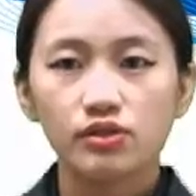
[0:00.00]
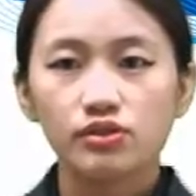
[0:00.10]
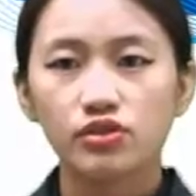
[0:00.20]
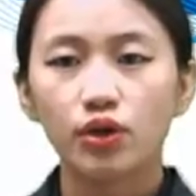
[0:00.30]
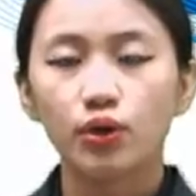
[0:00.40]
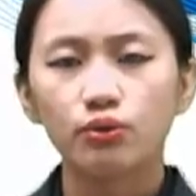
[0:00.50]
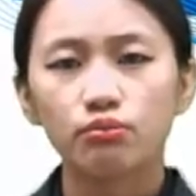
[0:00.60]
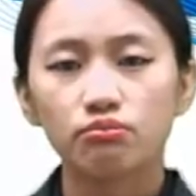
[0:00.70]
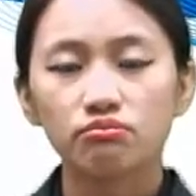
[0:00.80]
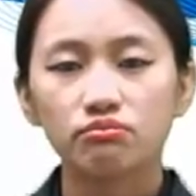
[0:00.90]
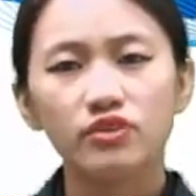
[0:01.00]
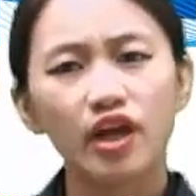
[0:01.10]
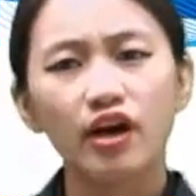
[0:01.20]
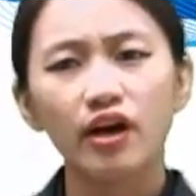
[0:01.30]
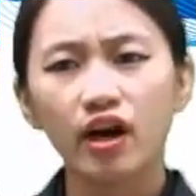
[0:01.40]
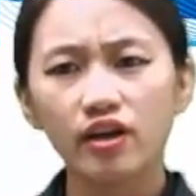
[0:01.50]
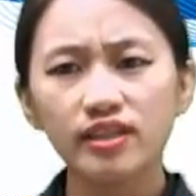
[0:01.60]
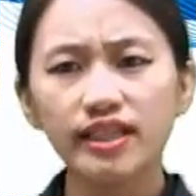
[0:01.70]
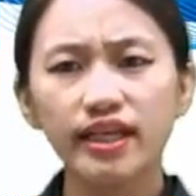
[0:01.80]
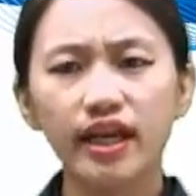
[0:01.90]
So there are
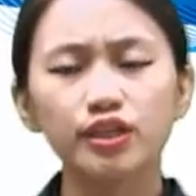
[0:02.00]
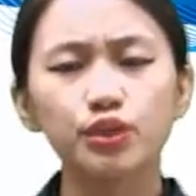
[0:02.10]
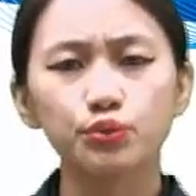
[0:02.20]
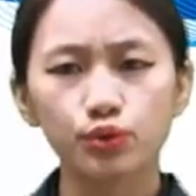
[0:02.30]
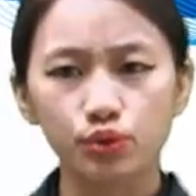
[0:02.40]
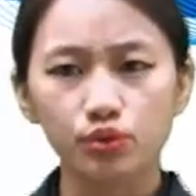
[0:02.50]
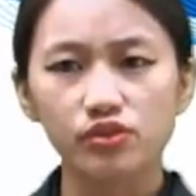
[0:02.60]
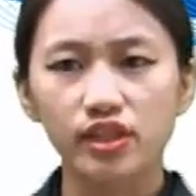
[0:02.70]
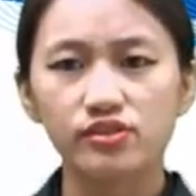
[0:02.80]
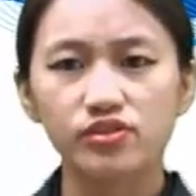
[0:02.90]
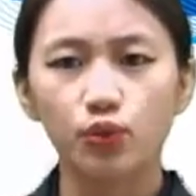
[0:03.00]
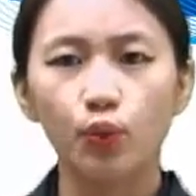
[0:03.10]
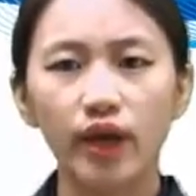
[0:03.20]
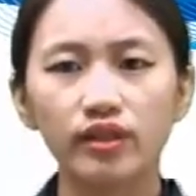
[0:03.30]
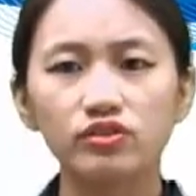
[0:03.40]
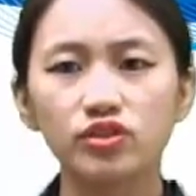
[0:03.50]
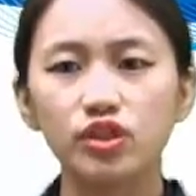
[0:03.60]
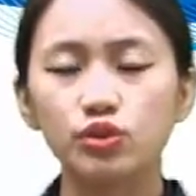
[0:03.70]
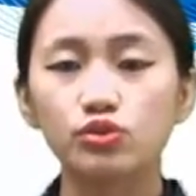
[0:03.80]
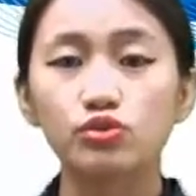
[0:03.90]
hardly any rules as to when to
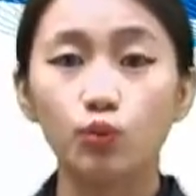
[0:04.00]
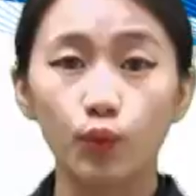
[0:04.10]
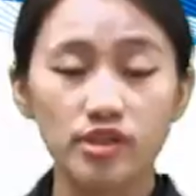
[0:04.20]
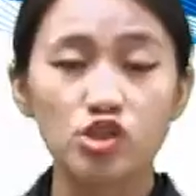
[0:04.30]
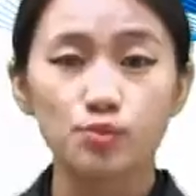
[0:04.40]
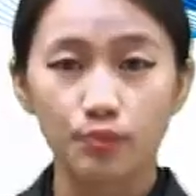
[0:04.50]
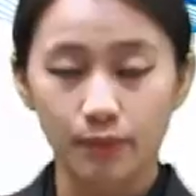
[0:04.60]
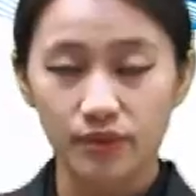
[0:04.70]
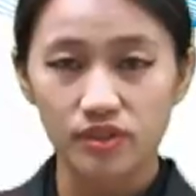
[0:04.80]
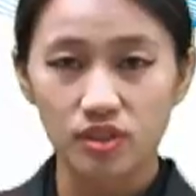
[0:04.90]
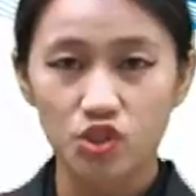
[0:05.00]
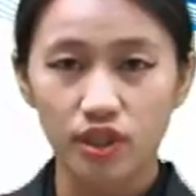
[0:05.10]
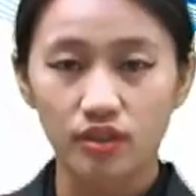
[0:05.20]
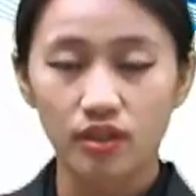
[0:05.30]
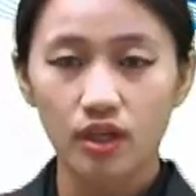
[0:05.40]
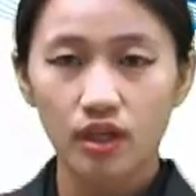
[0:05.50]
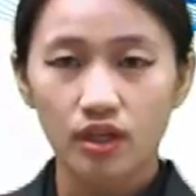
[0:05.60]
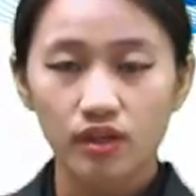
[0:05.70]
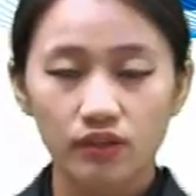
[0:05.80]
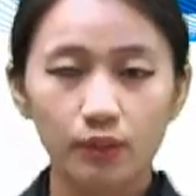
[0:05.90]
use which preposition.
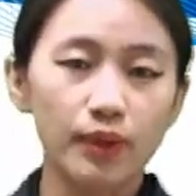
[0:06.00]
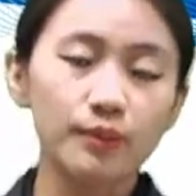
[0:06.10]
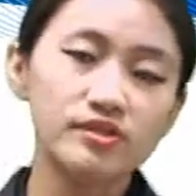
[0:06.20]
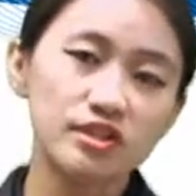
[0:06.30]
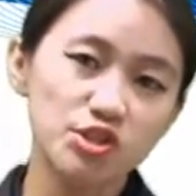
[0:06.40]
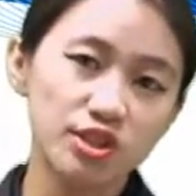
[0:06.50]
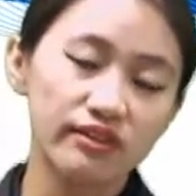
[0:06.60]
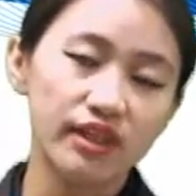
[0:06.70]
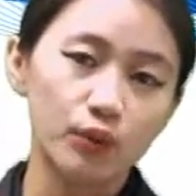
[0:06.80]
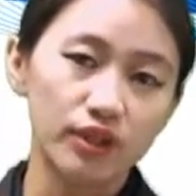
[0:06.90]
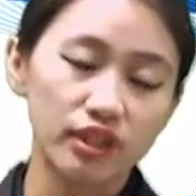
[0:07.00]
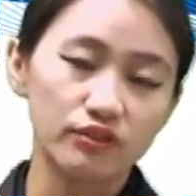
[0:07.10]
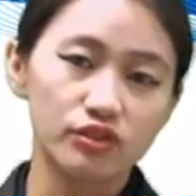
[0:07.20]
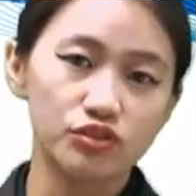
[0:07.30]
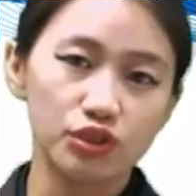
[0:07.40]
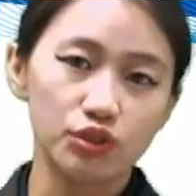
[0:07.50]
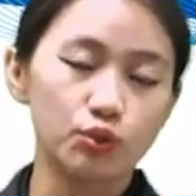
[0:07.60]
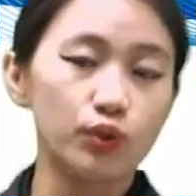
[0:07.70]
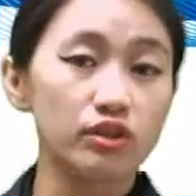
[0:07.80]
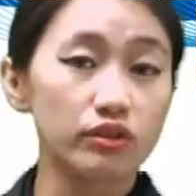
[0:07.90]
The prepositions that were given to you
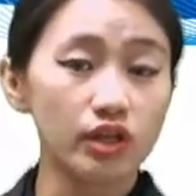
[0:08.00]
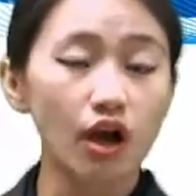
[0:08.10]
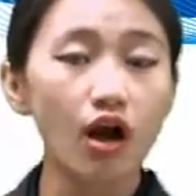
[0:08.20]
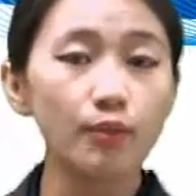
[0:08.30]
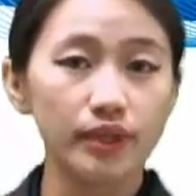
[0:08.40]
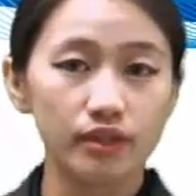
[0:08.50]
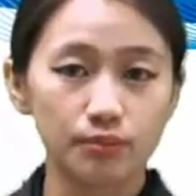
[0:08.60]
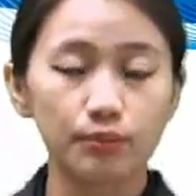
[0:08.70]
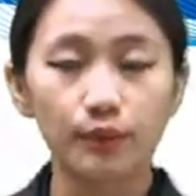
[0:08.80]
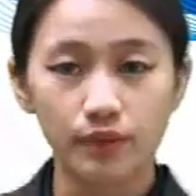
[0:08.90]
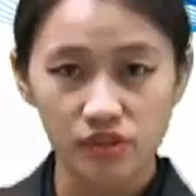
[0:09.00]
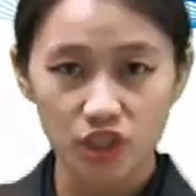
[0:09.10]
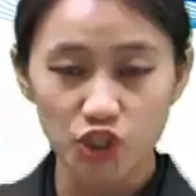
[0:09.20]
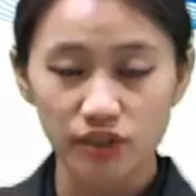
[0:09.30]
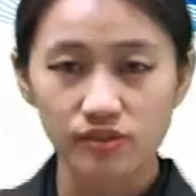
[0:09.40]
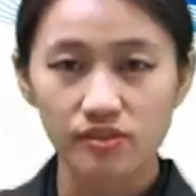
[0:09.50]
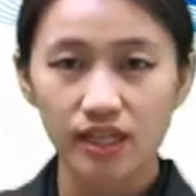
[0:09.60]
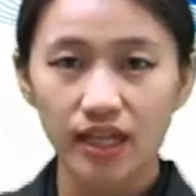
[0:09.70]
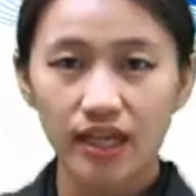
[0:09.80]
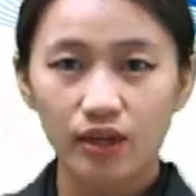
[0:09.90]
were the common prepositions,
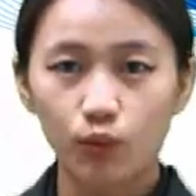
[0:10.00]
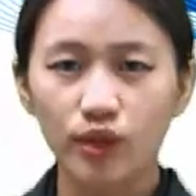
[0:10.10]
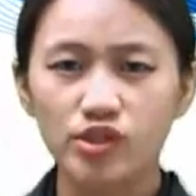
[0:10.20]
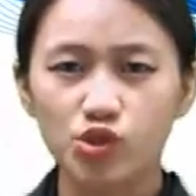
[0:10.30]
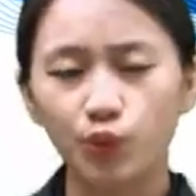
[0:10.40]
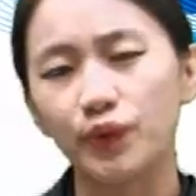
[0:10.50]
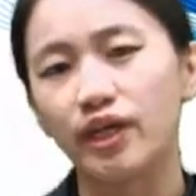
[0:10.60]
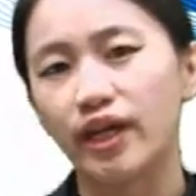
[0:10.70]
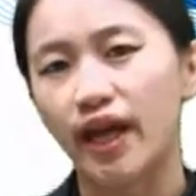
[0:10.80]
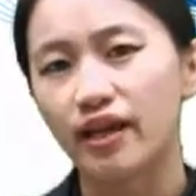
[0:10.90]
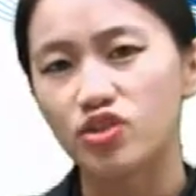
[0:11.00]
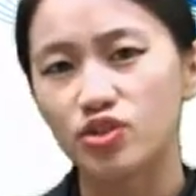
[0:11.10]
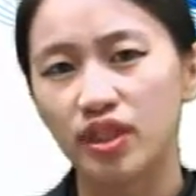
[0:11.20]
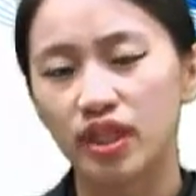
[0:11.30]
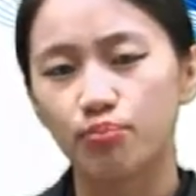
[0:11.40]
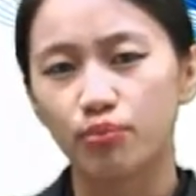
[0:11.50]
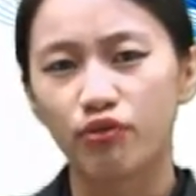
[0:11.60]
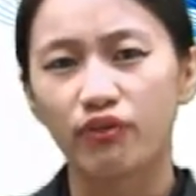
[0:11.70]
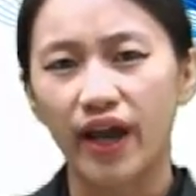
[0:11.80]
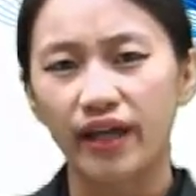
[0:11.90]
which we can actually
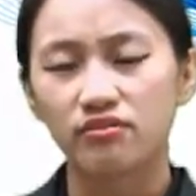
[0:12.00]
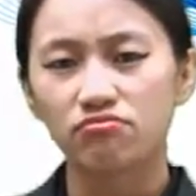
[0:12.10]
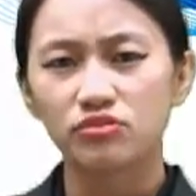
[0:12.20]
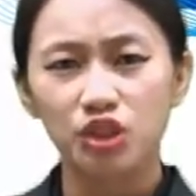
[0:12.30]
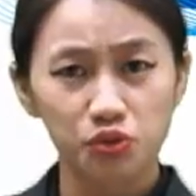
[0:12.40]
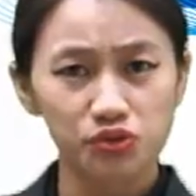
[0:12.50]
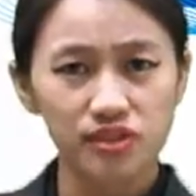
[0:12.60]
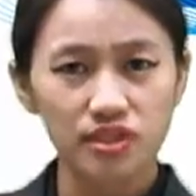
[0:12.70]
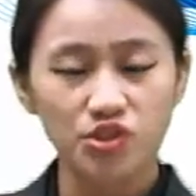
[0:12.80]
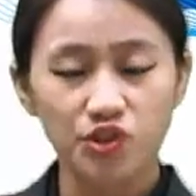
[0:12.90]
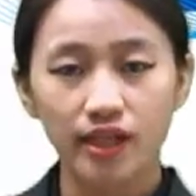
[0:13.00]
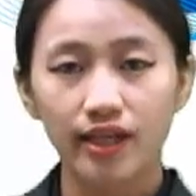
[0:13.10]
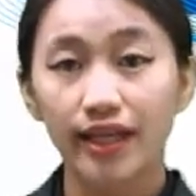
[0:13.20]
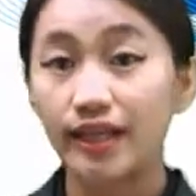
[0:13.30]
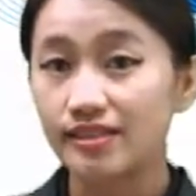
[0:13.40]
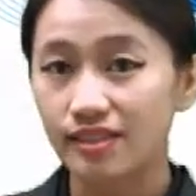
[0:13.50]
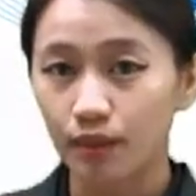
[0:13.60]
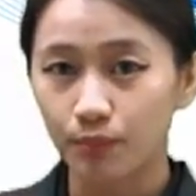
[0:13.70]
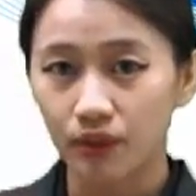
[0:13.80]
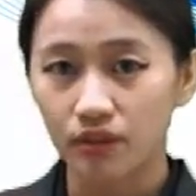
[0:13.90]
provide usage, an
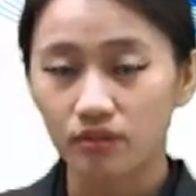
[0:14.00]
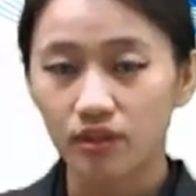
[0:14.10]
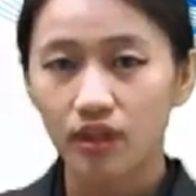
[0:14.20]
example,